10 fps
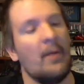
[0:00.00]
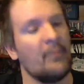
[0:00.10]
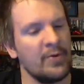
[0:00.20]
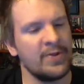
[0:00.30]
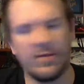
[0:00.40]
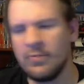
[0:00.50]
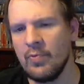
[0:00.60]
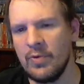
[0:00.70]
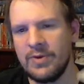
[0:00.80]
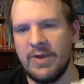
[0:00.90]
personally
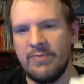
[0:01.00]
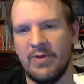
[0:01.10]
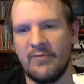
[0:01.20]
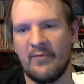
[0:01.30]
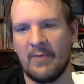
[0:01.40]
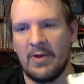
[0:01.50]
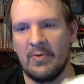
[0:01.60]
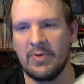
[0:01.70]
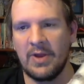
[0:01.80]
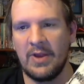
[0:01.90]
would keep it for my
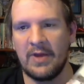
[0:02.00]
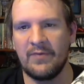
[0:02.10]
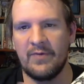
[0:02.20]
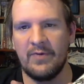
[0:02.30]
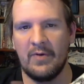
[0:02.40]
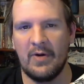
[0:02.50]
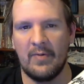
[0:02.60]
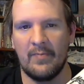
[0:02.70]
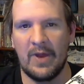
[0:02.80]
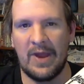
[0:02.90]
own collection,
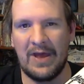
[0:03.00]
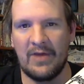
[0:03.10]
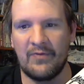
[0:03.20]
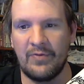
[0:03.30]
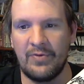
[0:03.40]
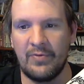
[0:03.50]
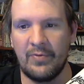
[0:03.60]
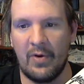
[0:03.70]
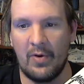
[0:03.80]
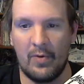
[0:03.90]
but I actually do
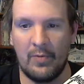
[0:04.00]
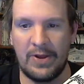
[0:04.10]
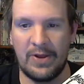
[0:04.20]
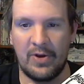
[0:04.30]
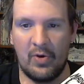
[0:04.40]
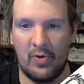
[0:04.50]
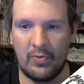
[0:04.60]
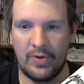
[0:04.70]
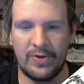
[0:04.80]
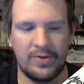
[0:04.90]
already
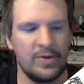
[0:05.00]
own it.